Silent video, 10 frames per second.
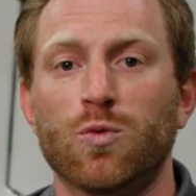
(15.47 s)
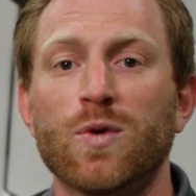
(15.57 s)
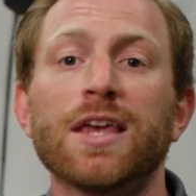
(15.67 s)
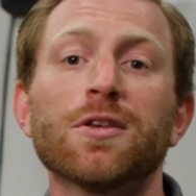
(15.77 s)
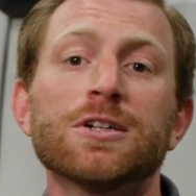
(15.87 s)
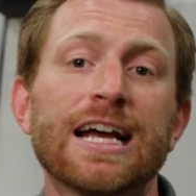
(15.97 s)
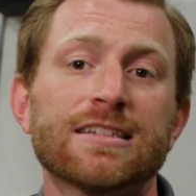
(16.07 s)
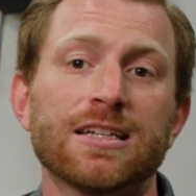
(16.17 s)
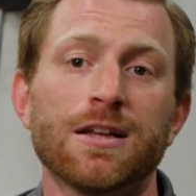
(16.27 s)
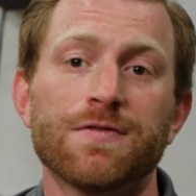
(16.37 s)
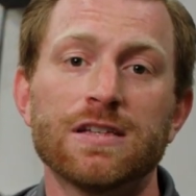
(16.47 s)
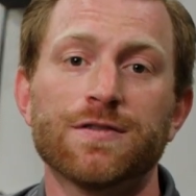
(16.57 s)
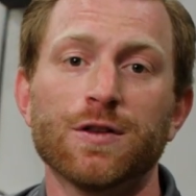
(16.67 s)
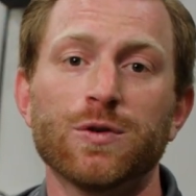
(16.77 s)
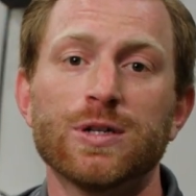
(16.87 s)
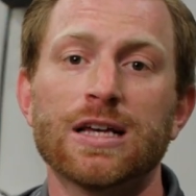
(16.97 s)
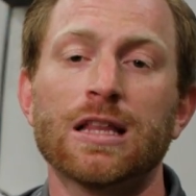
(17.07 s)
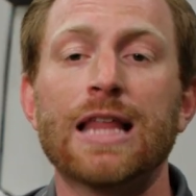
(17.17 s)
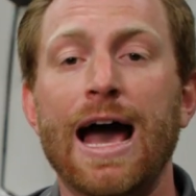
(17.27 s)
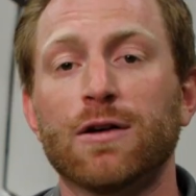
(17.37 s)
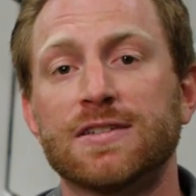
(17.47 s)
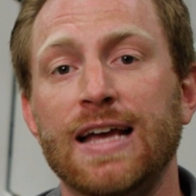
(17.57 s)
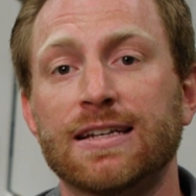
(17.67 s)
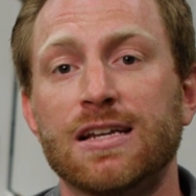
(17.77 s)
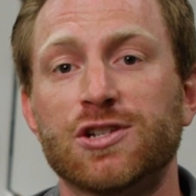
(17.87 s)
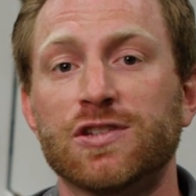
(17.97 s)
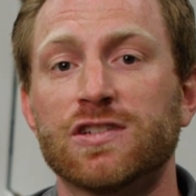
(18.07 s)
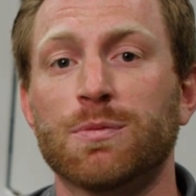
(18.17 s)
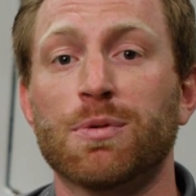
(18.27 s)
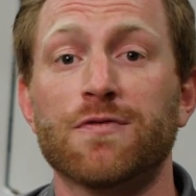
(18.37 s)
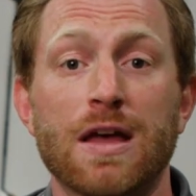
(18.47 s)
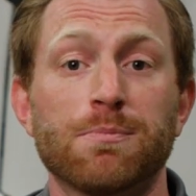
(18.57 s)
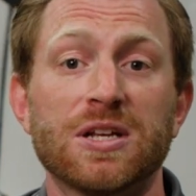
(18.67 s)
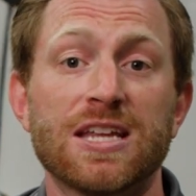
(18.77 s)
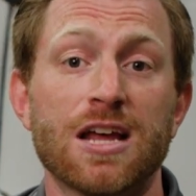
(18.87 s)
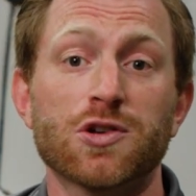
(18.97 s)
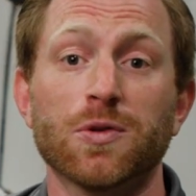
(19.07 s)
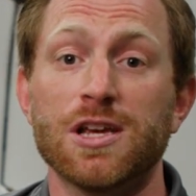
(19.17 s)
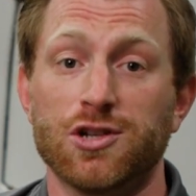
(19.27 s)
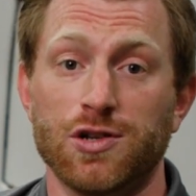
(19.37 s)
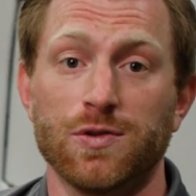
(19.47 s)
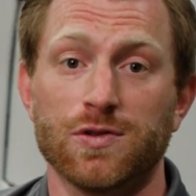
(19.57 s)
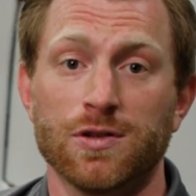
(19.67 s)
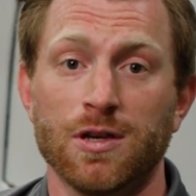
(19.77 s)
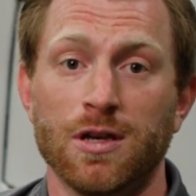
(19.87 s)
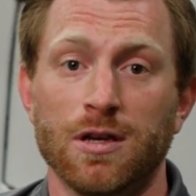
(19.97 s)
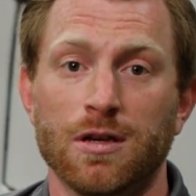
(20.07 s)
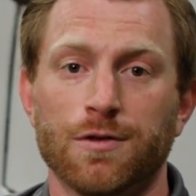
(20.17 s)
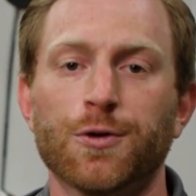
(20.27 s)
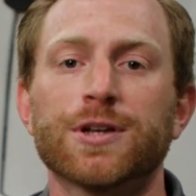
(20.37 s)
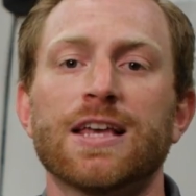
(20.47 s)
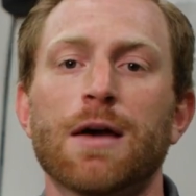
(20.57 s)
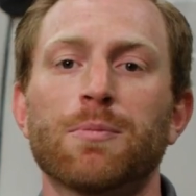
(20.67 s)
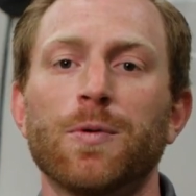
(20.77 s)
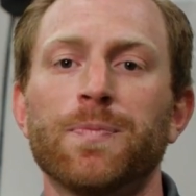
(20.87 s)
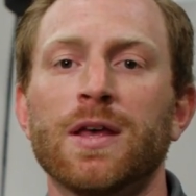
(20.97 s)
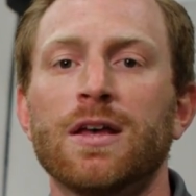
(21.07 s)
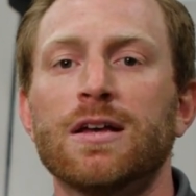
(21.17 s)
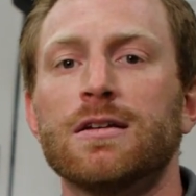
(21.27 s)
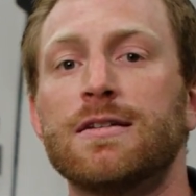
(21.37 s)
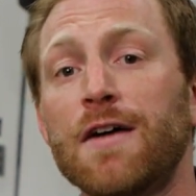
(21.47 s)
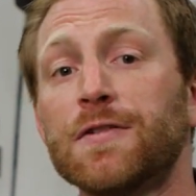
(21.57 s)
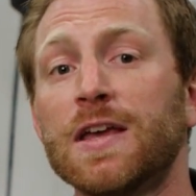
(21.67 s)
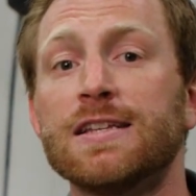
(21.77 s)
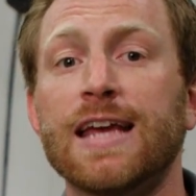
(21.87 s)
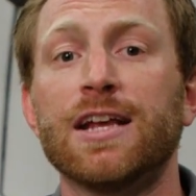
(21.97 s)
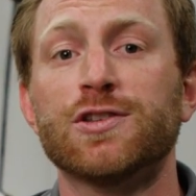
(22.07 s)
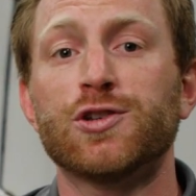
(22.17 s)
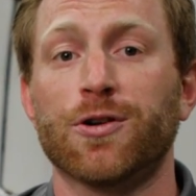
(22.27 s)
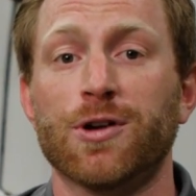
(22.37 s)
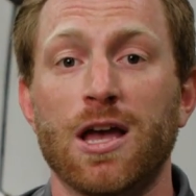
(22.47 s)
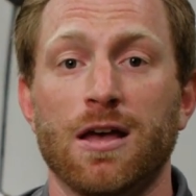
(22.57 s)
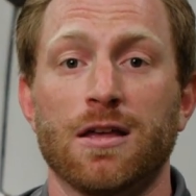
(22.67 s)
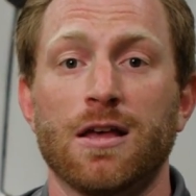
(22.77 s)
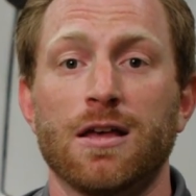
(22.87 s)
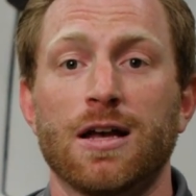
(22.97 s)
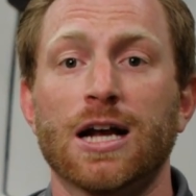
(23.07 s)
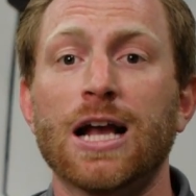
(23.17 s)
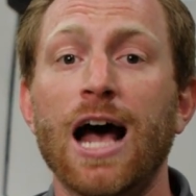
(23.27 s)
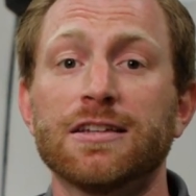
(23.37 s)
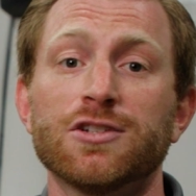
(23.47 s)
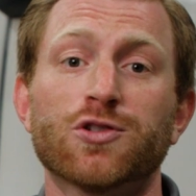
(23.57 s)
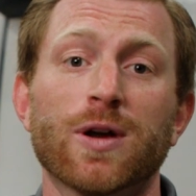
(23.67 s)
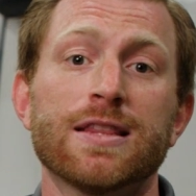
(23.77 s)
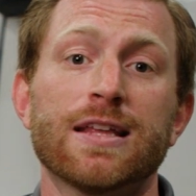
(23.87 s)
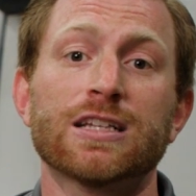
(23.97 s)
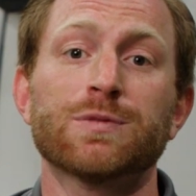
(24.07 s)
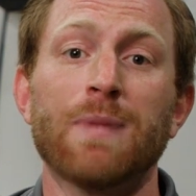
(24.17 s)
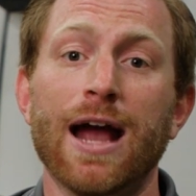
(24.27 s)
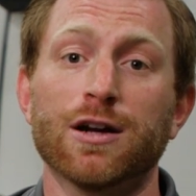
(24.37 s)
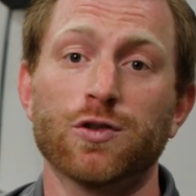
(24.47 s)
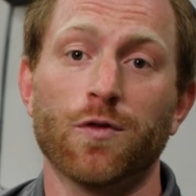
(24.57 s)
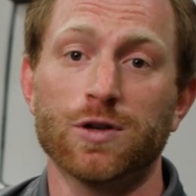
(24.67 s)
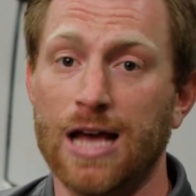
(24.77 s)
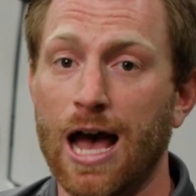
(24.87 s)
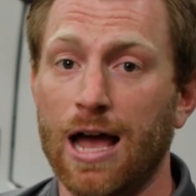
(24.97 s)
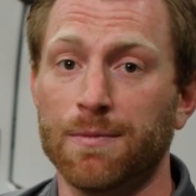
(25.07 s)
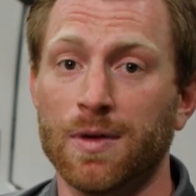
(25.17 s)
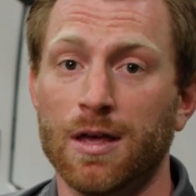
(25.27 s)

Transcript: Regular testing of these fluids allows technicians to prevent potential issues. For example, DEF contains urea, a concentrate that expires over time.